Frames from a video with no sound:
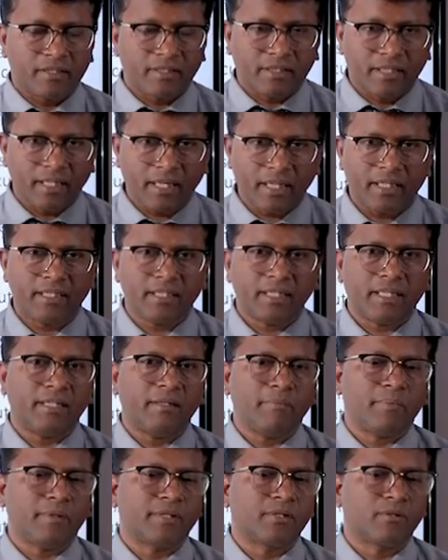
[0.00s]
there is
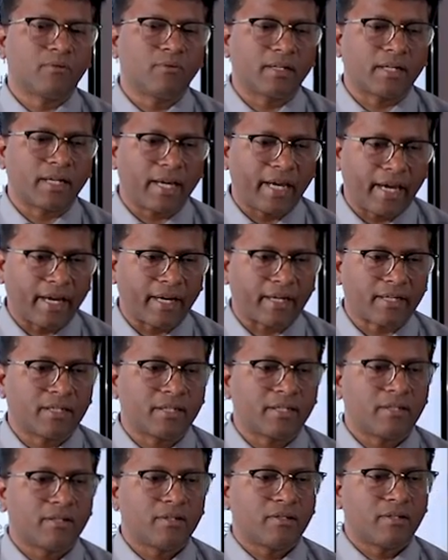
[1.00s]
any particular act
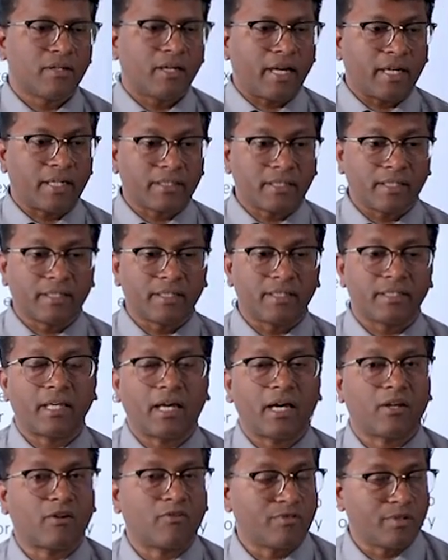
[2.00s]
at the
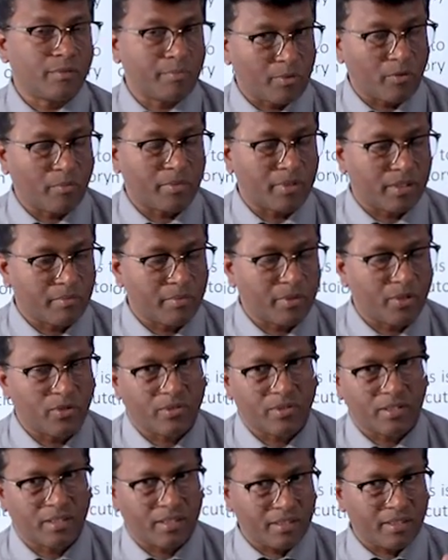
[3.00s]
desire of the promisor,
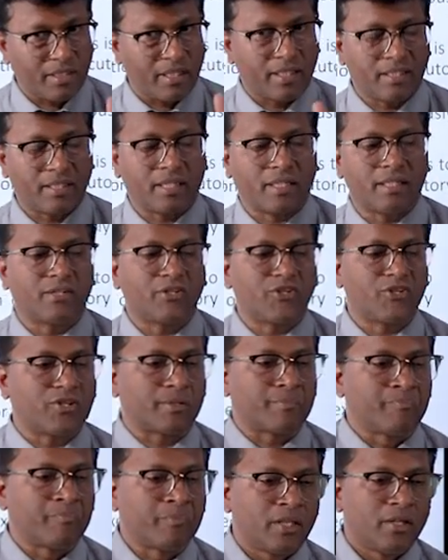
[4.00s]
because there is a
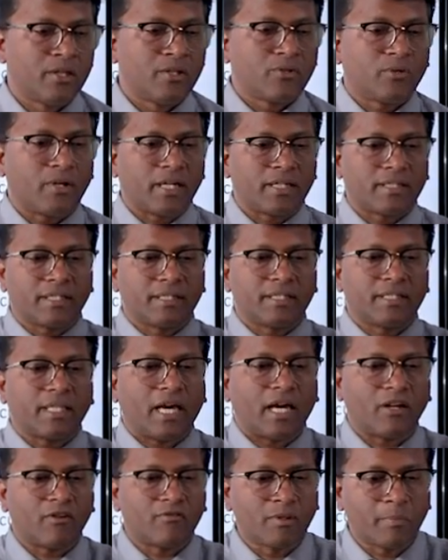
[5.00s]
condition. So at the
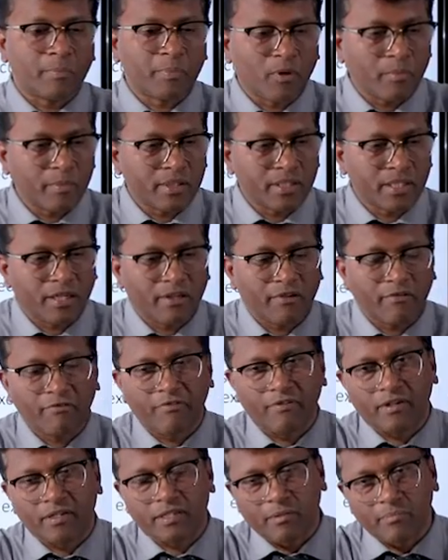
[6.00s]
desire of the promisor, if
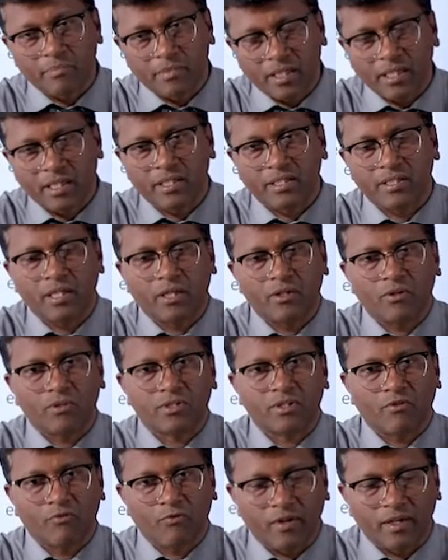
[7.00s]
something is done or
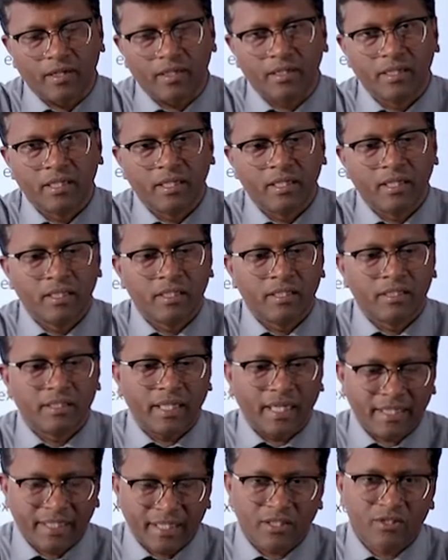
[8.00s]
suffered,
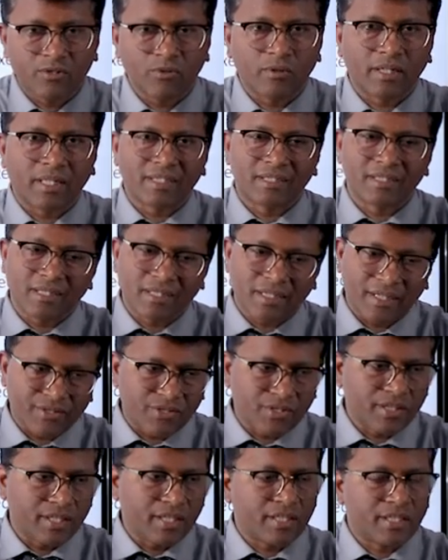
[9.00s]
that is known as the
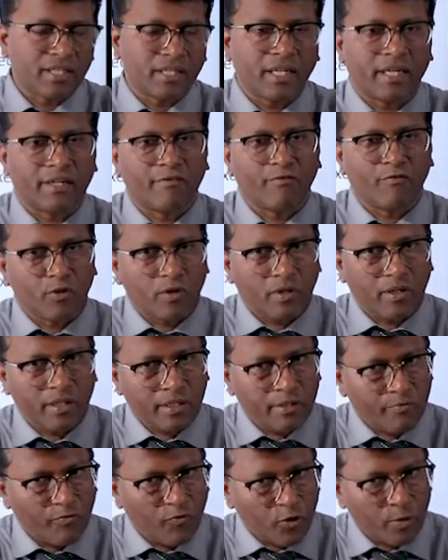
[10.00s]
consideration, and
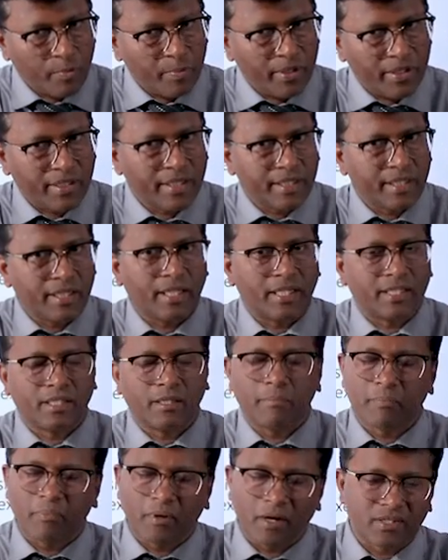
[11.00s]
it would be treated as
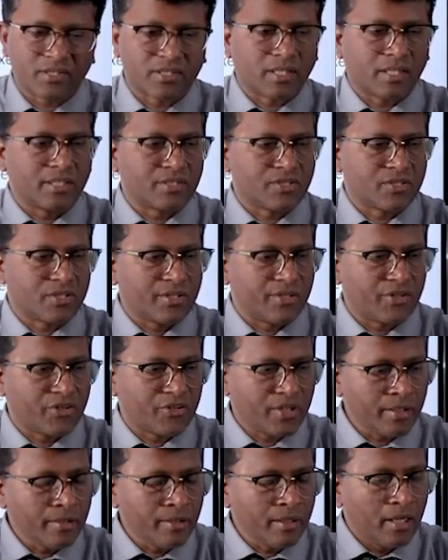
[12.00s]
the past
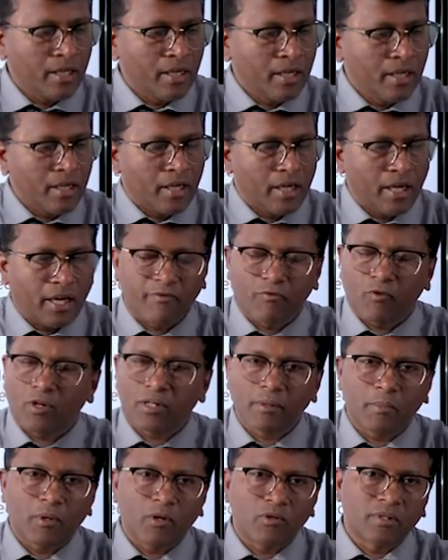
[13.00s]
consideration. And
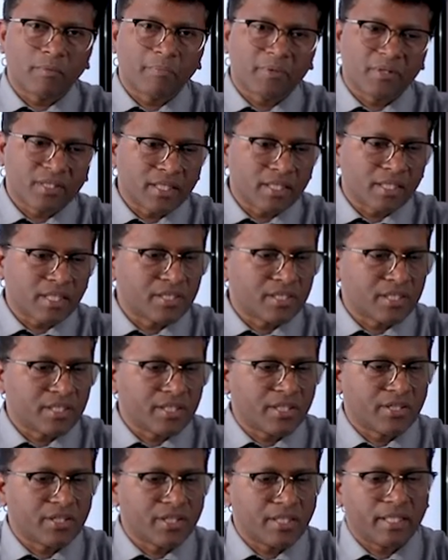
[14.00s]
what about the present
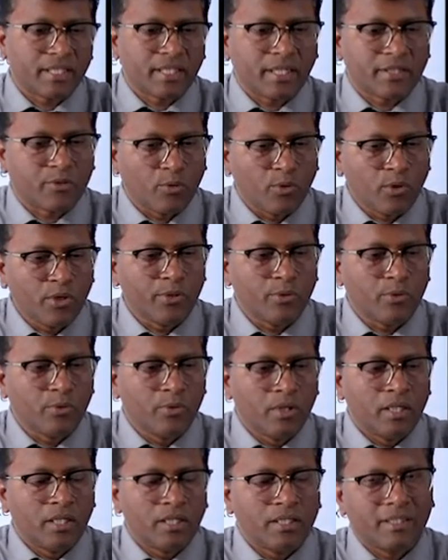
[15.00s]
consideration? As I told you,
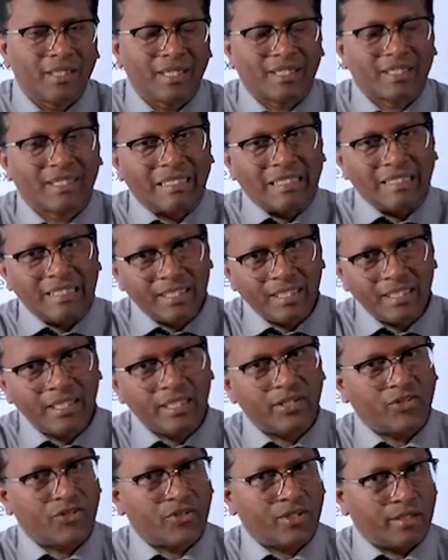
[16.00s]
that
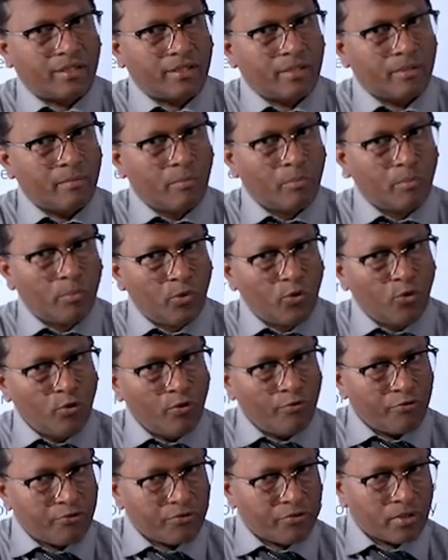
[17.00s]
consideration
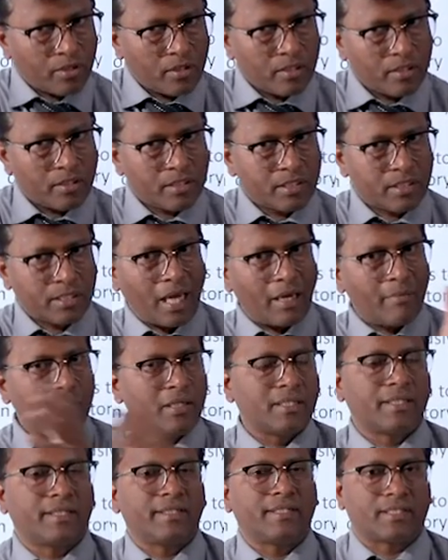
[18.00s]
moves
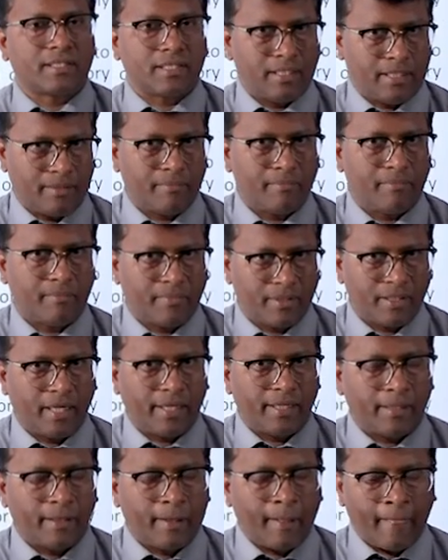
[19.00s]
simultaneously,
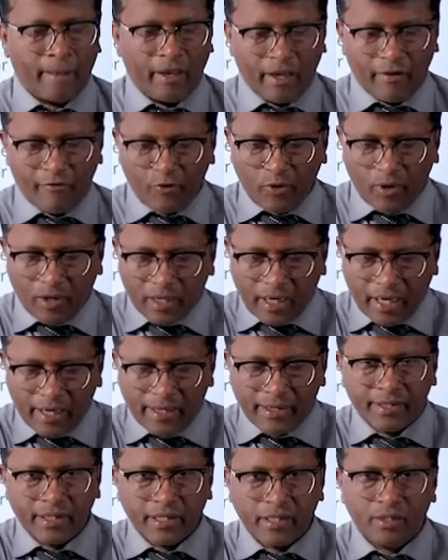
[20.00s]
right? If you are
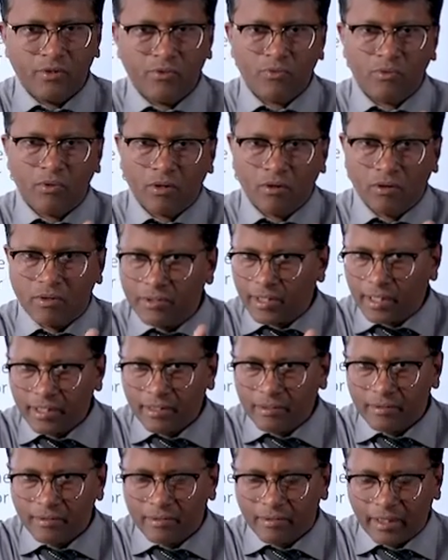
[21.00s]
entering into a contract,
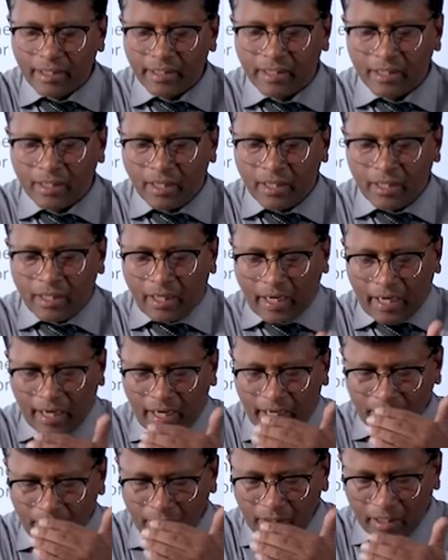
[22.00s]
right,
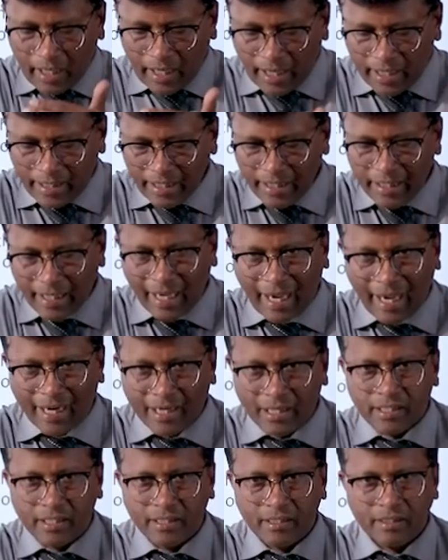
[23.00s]
and any
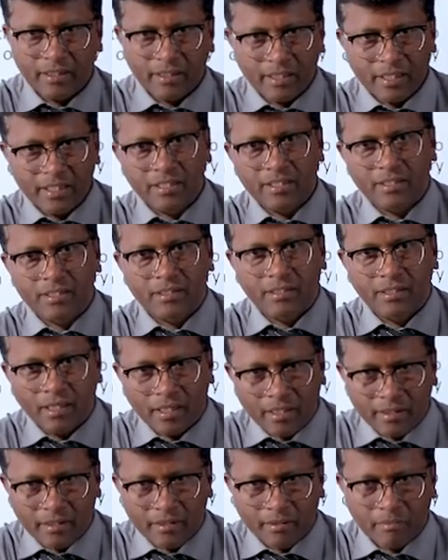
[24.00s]
act is
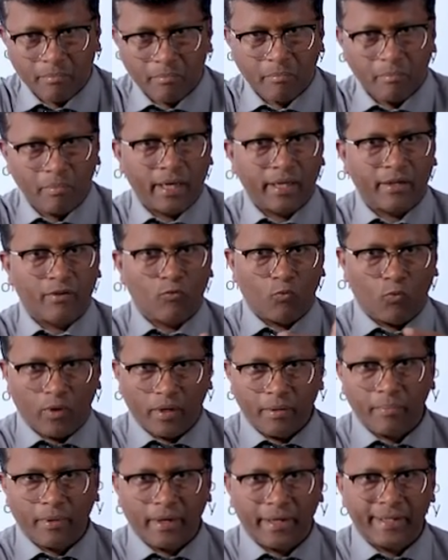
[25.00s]
done by
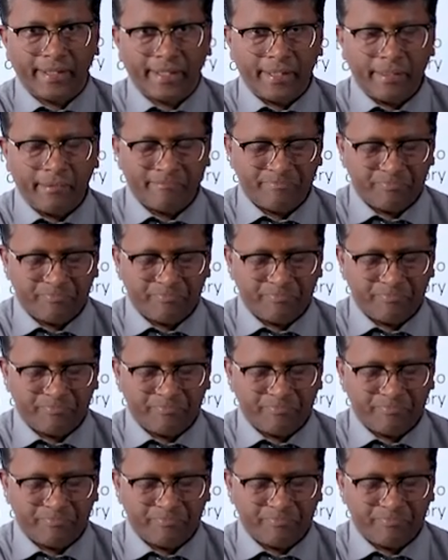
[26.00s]
one party,